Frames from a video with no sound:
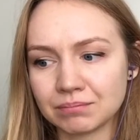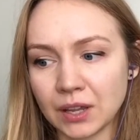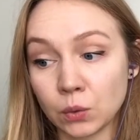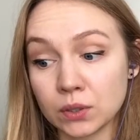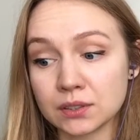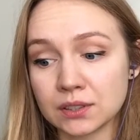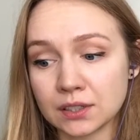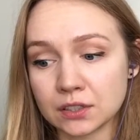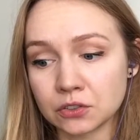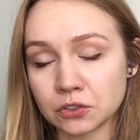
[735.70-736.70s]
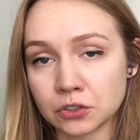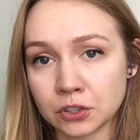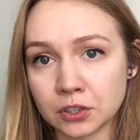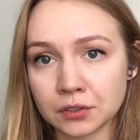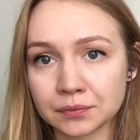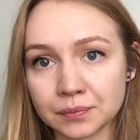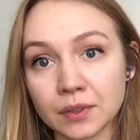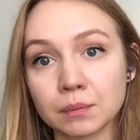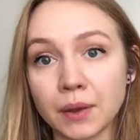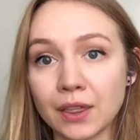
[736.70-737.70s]
I was addicted to sugar.
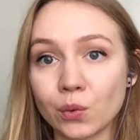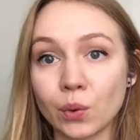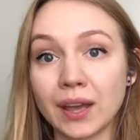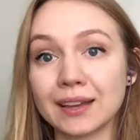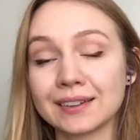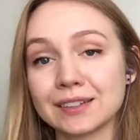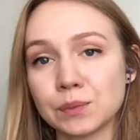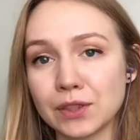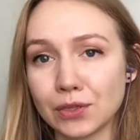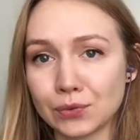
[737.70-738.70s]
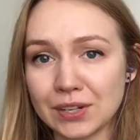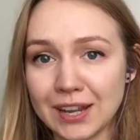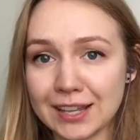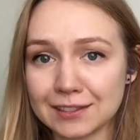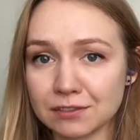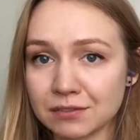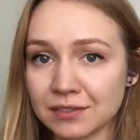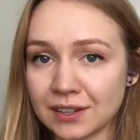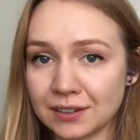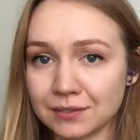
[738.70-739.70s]
By the way, it's been 3 days
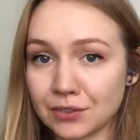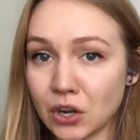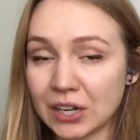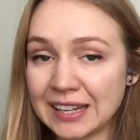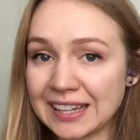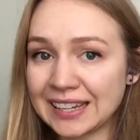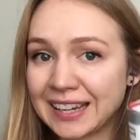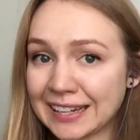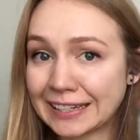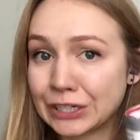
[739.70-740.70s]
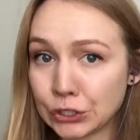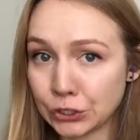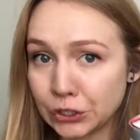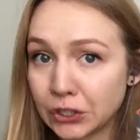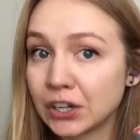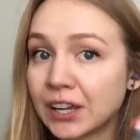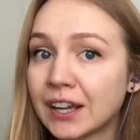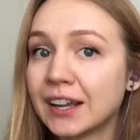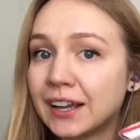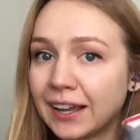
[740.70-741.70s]
of not eating any sugar
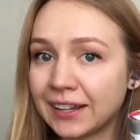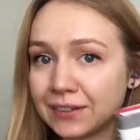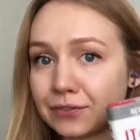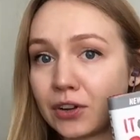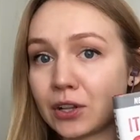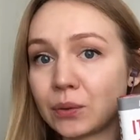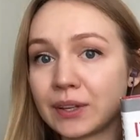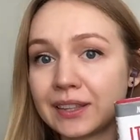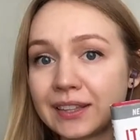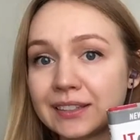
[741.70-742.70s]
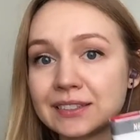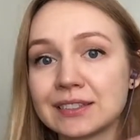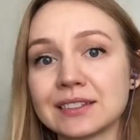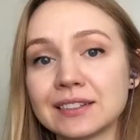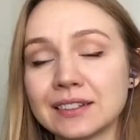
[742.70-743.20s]
and of following this